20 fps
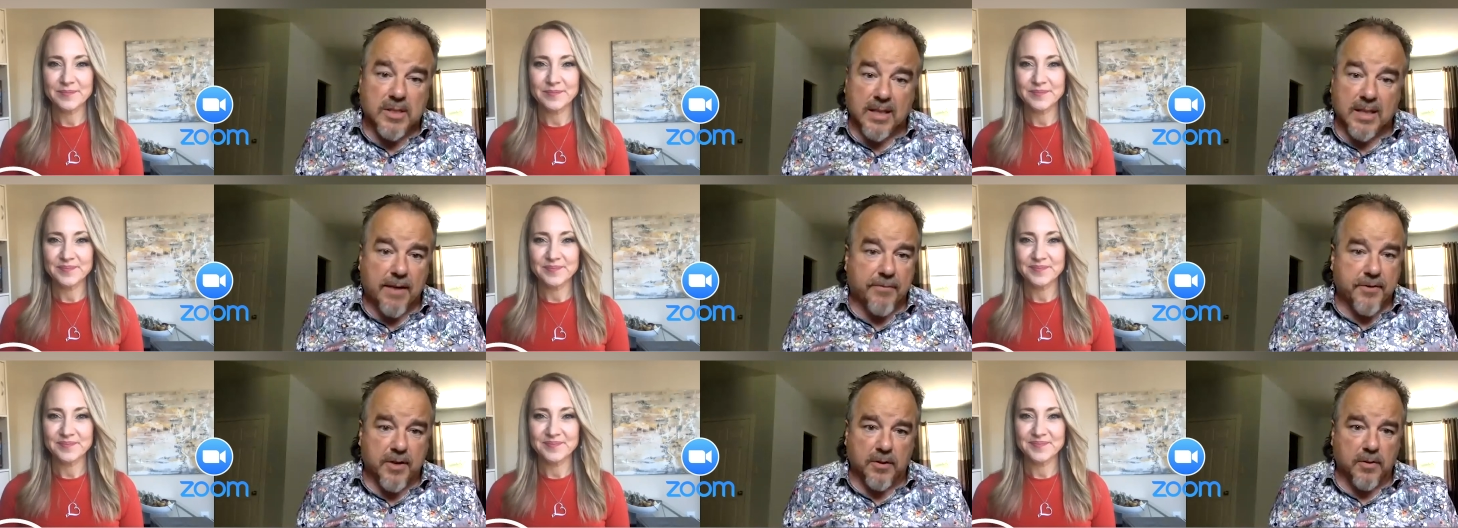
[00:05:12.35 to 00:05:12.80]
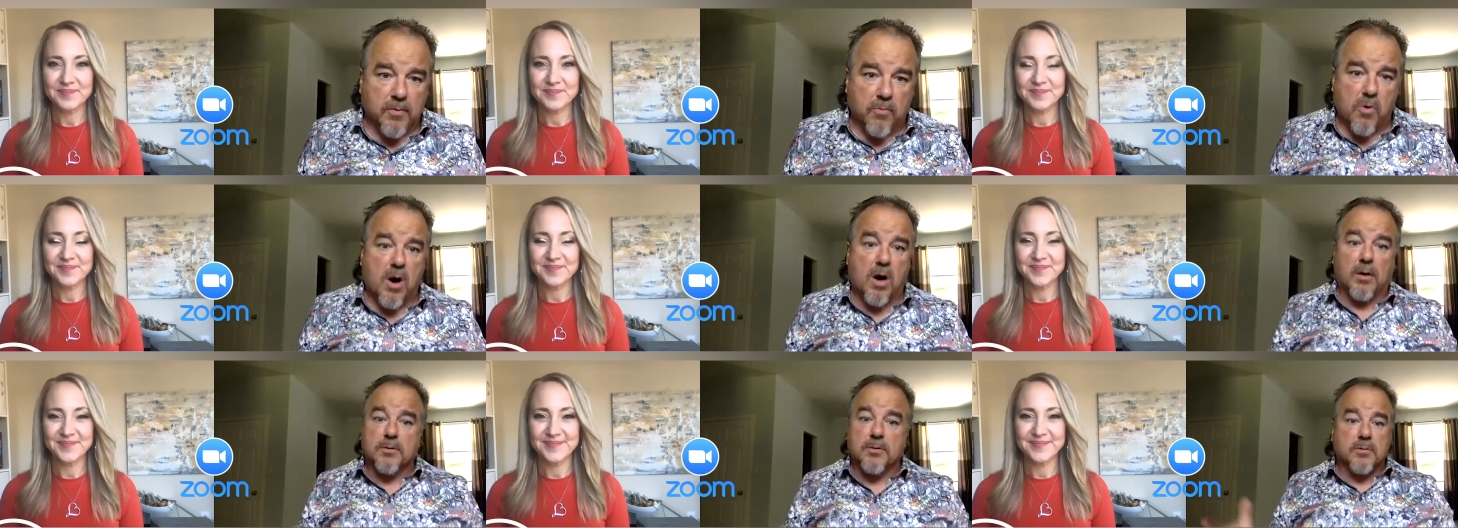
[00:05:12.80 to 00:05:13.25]
Speaker 1: left on the
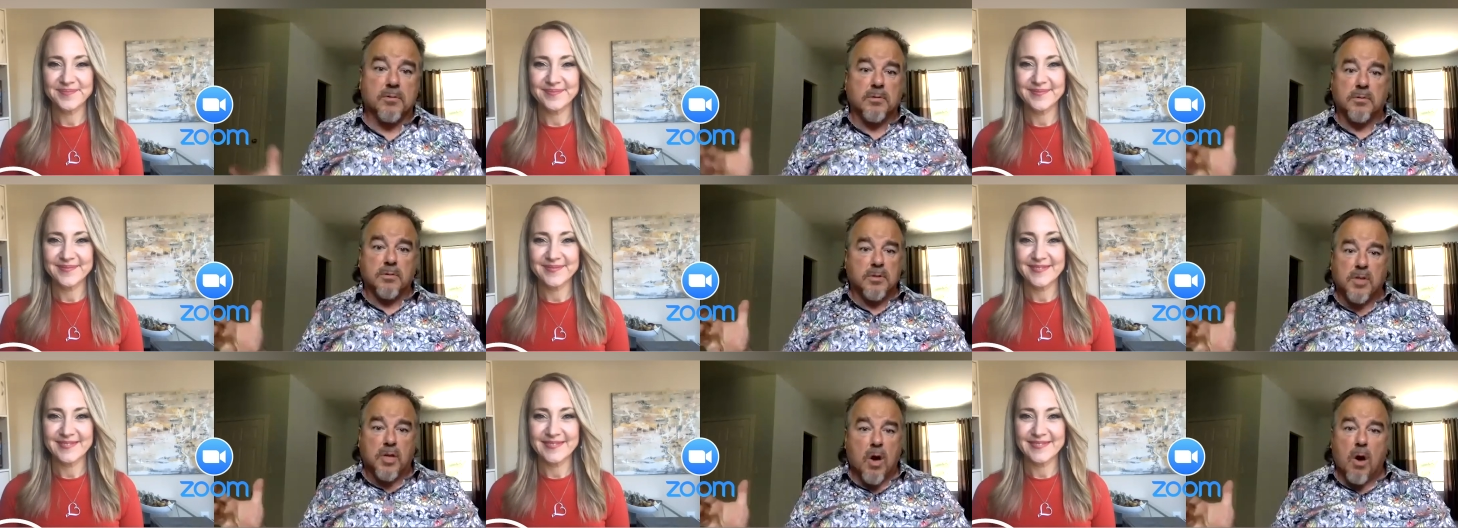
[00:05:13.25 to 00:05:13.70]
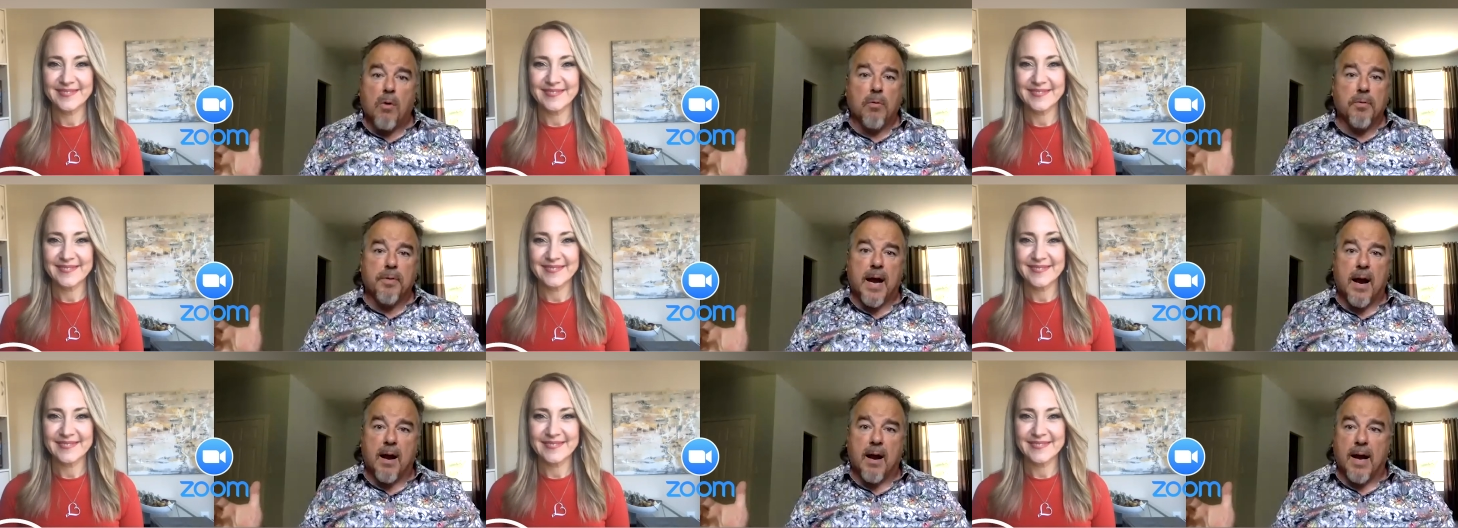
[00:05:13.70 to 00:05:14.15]
wall. Go
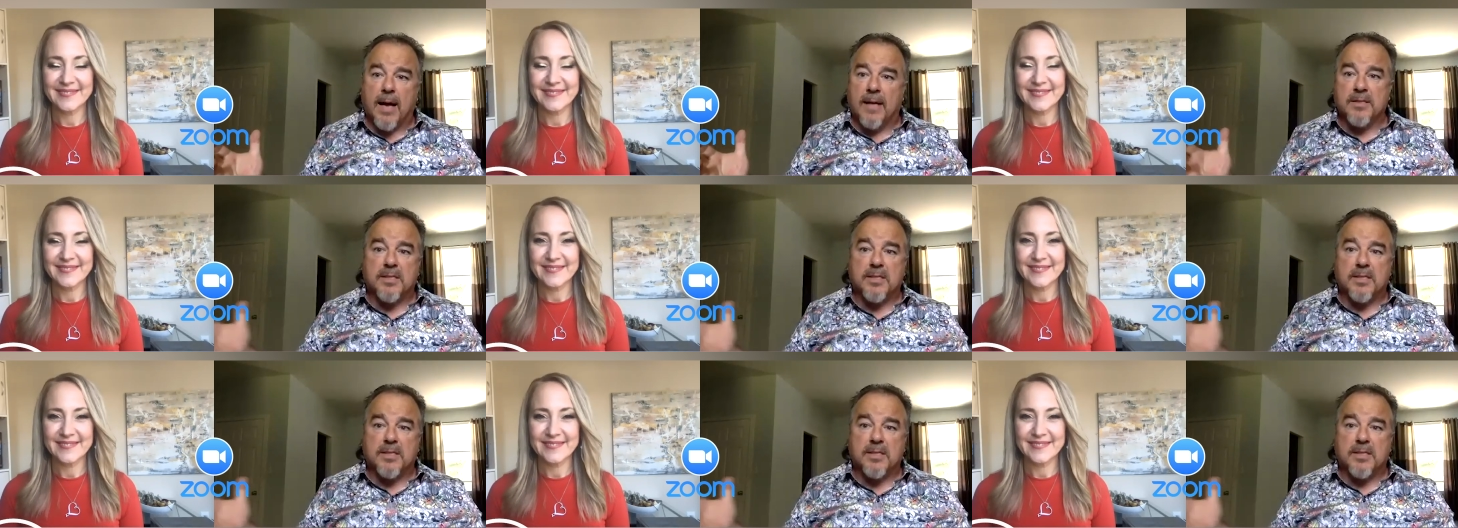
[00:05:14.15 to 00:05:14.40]
there and